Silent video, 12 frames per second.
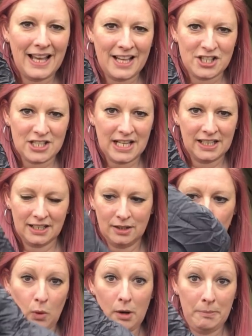Hashtag
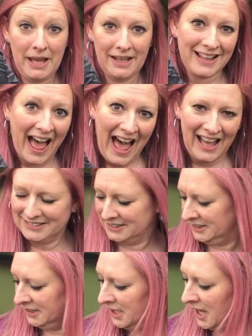wild bear.
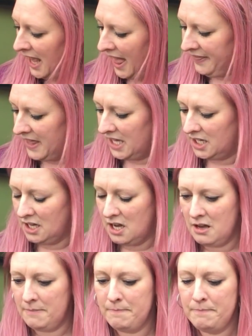And then
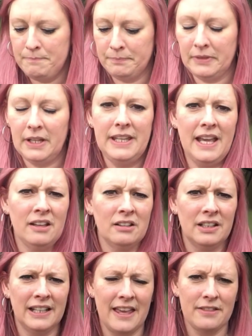yeah,
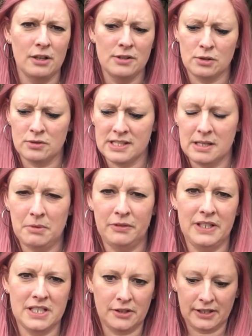gonna get those on so my
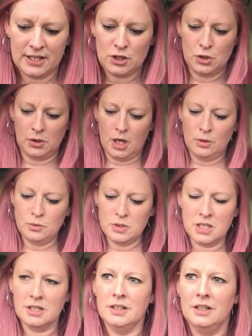feet don't get too
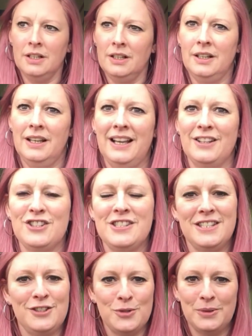cold. I'm
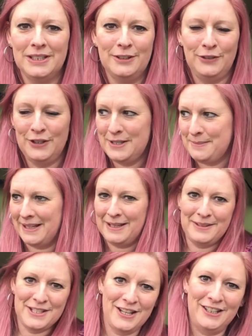just enjoying the views, man.
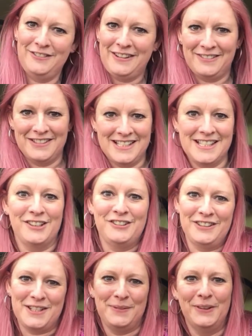Let me turn you around, it's
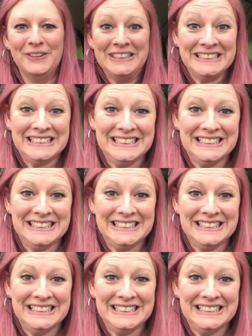incredible.